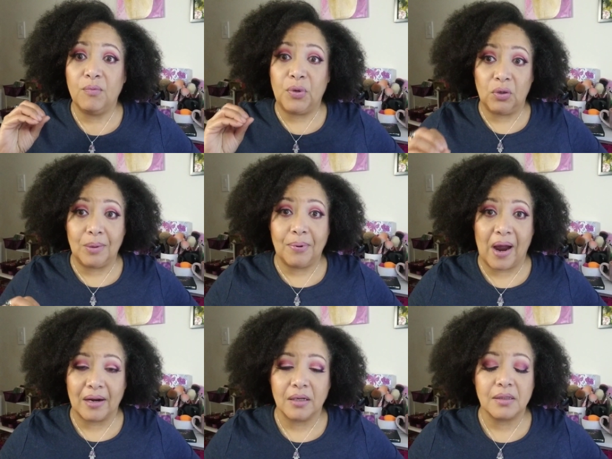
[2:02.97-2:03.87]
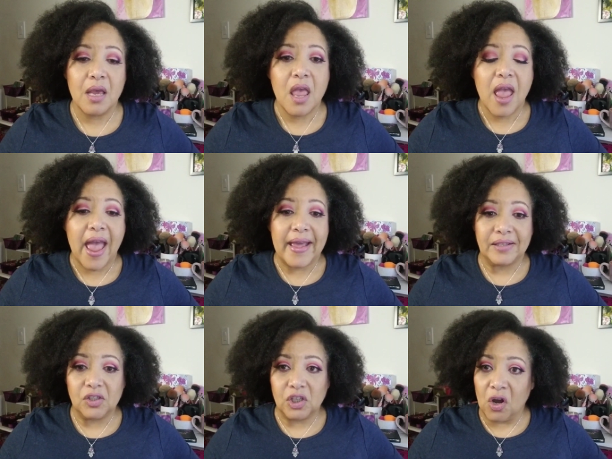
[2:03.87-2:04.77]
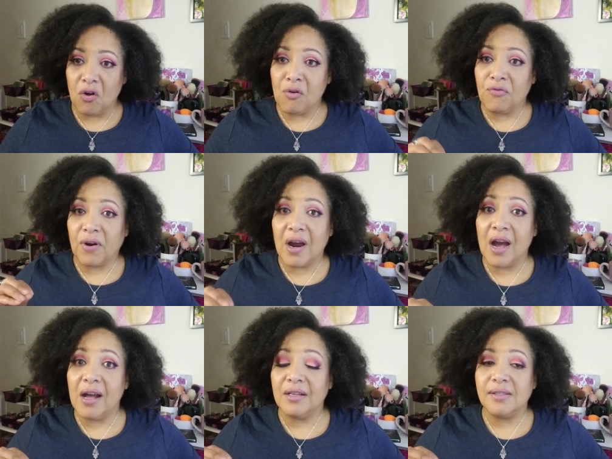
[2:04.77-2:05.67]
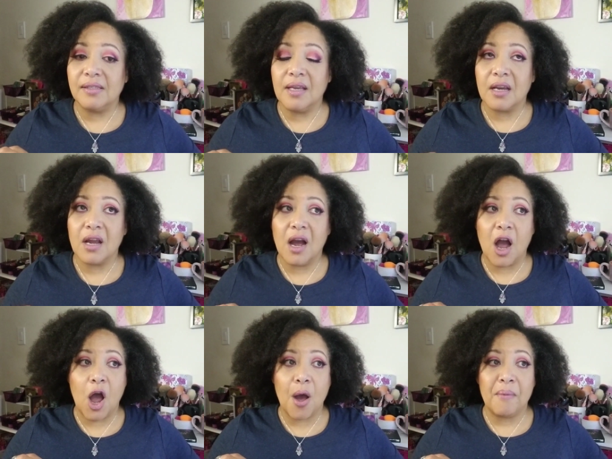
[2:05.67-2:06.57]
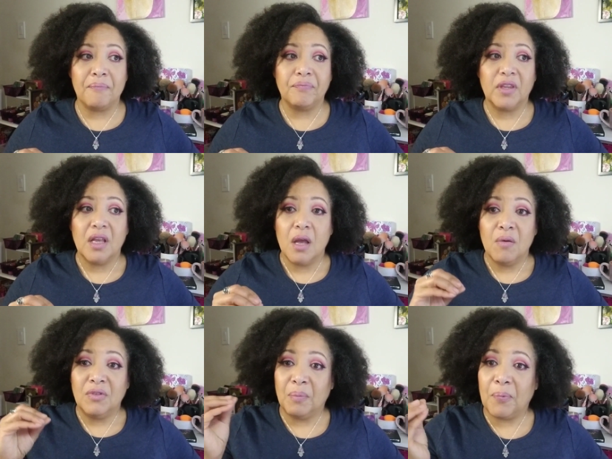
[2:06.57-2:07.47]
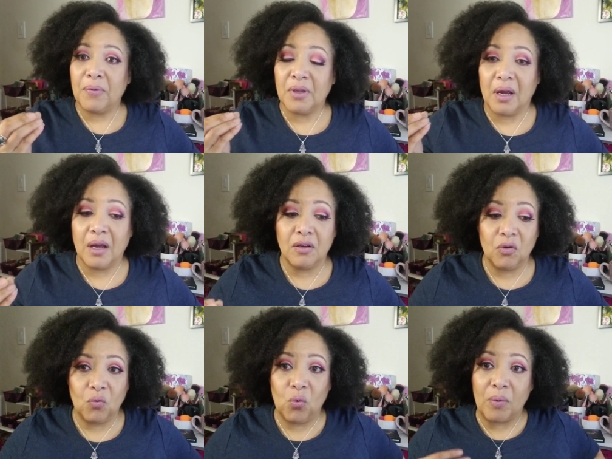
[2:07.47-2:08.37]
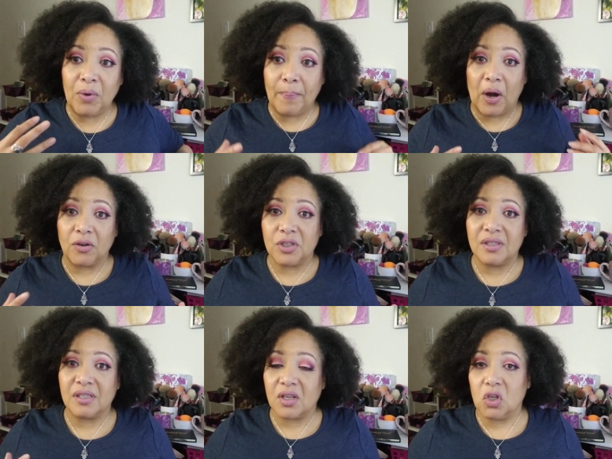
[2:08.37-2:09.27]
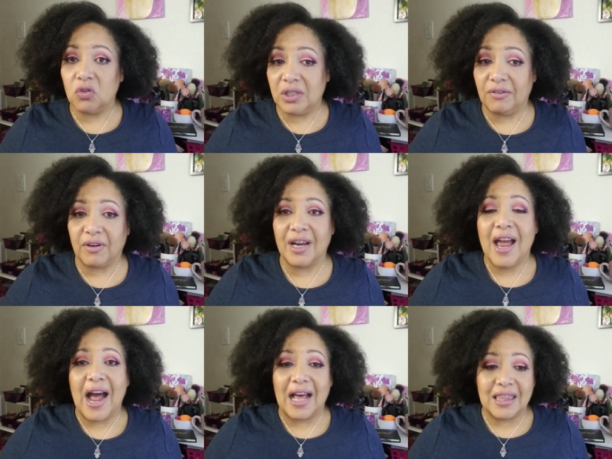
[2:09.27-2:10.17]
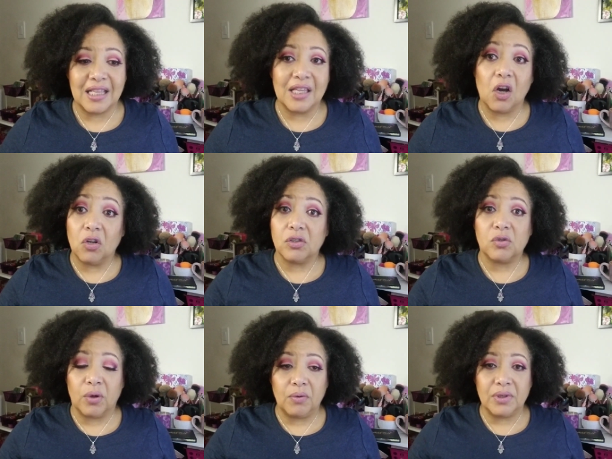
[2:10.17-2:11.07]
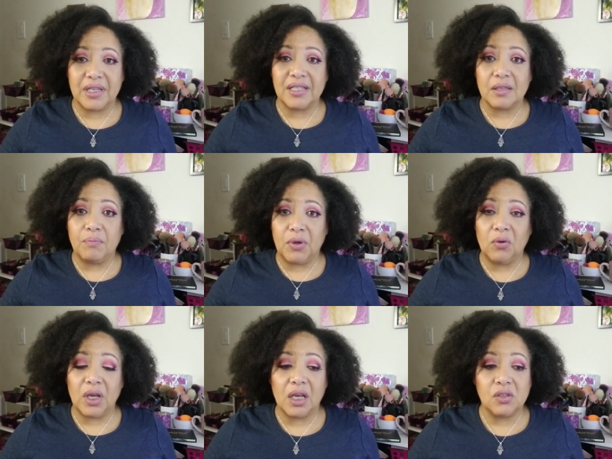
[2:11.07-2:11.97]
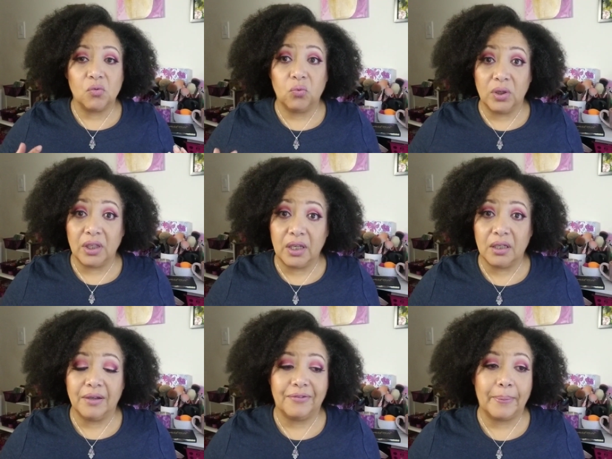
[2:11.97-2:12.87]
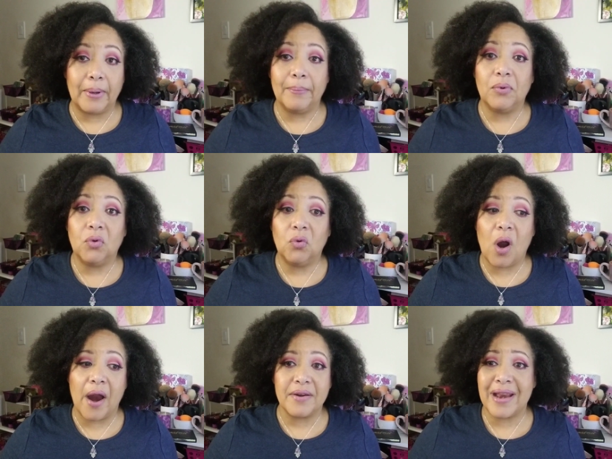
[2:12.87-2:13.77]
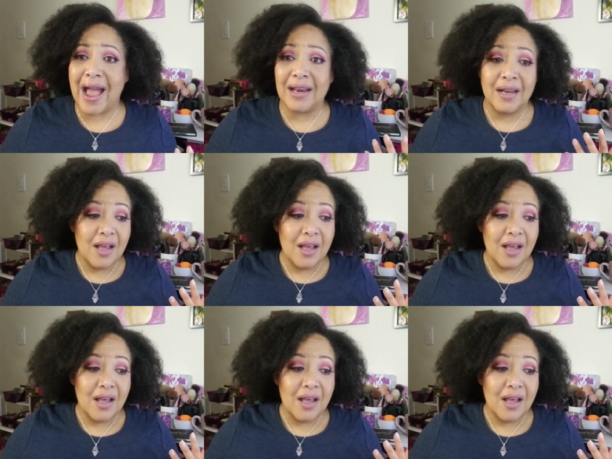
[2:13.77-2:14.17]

beauty products. And so for us, um, the the what we purchase is a little different. I think the Ulta 21 Days of Beauty is really good for people who are not